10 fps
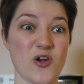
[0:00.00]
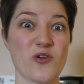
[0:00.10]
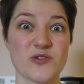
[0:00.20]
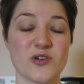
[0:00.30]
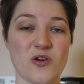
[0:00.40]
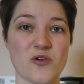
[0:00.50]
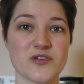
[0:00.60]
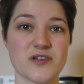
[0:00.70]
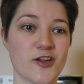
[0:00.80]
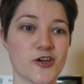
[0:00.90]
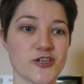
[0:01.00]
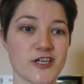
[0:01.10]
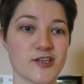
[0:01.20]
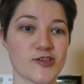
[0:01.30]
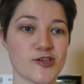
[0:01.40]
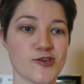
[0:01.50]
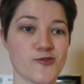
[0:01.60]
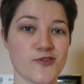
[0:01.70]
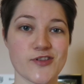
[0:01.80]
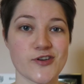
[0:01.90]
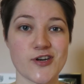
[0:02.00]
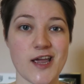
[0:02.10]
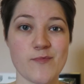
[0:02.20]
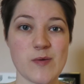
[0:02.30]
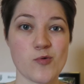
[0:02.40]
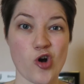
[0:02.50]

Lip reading: not a lot clergy can do that lay people